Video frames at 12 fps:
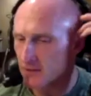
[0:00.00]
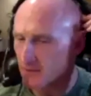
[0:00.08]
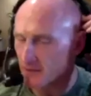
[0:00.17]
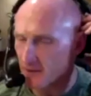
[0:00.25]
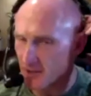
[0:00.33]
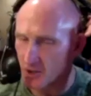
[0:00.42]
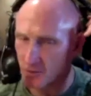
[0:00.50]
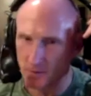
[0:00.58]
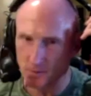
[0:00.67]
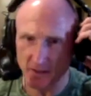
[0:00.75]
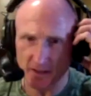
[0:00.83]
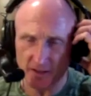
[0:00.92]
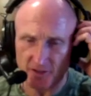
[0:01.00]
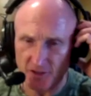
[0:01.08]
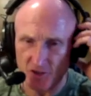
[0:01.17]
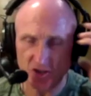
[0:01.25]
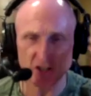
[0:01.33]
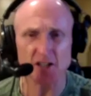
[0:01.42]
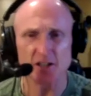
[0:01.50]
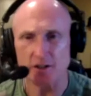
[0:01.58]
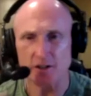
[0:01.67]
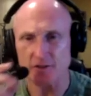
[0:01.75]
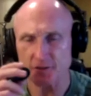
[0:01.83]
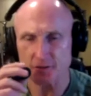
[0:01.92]
every human being is a
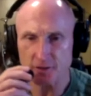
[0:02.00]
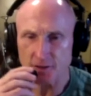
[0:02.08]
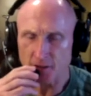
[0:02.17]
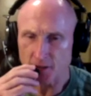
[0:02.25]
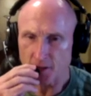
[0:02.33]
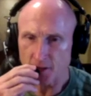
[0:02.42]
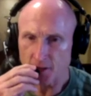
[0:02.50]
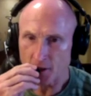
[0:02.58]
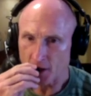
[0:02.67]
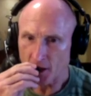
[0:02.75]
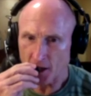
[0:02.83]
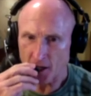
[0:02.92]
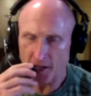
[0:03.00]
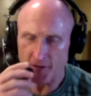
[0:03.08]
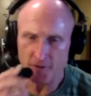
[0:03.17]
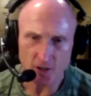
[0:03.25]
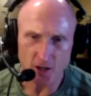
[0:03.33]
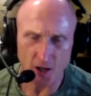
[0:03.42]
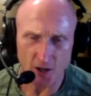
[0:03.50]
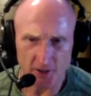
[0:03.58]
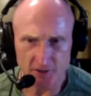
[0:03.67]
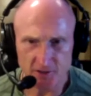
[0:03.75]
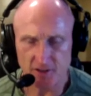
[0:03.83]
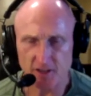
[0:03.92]
genius. And their heart
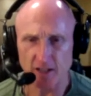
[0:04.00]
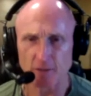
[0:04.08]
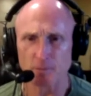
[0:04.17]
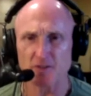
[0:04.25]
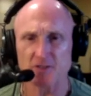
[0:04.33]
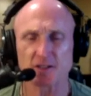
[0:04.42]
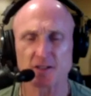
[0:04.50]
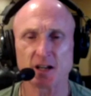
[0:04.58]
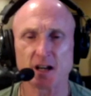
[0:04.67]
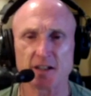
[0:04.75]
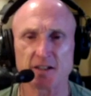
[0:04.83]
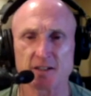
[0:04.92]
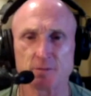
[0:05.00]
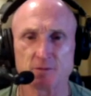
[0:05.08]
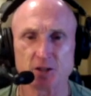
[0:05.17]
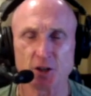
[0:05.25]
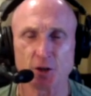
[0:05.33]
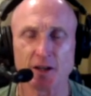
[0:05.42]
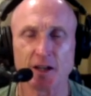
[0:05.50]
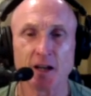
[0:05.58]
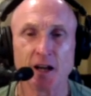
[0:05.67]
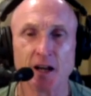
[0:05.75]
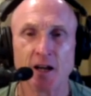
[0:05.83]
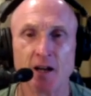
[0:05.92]
is the compass that guides them to knowing
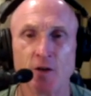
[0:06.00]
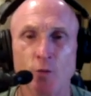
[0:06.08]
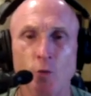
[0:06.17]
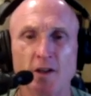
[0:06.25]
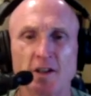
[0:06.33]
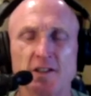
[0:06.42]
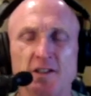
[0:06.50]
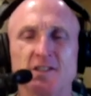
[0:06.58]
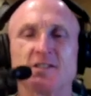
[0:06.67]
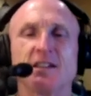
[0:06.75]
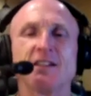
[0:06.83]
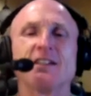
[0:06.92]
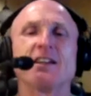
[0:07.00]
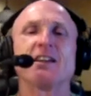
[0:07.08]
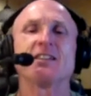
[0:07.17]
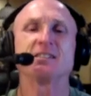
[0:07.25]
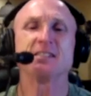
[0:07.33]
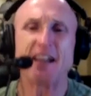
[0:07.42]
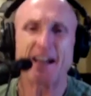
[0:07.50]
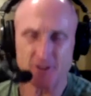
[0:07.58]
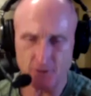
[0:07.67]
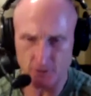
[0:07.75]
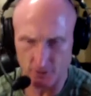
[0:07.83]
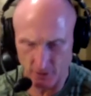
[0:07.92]
what it is that is
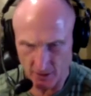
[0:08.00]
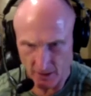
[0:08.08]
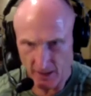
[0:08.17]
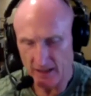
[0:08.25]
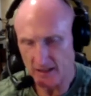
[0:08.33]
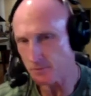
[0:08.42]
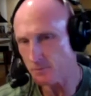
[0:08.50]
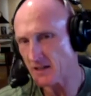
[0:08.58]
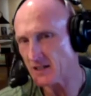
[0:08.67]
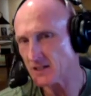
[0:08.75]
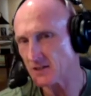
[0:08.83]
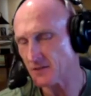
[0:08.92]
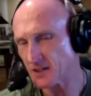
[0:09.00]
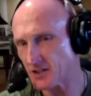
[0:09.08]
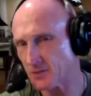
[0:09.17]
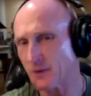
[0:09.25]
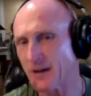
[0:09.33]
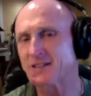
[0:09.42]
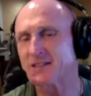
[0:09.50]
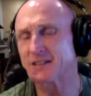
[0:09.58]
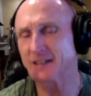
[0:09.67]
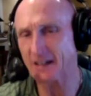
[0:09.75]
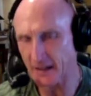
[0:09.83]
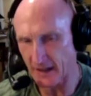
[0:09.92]
natural as a means of
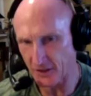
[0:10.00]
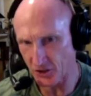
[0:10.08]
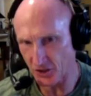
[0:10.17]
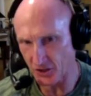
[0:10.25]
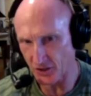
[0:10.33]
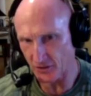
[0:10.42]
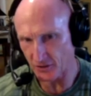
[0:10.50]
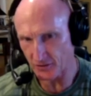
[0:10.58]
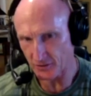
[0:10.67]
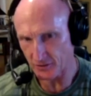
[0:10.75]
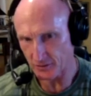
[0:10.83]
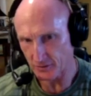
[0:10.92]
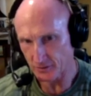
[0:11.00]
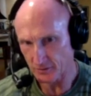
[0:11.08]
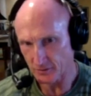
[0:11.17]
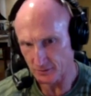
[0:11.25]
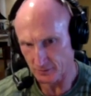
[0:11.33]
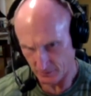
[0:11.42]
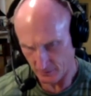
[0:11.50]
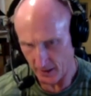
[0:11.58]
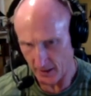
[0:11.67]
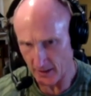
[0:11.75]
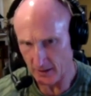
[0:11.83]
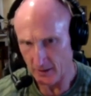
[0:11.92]
expressing that genius, right?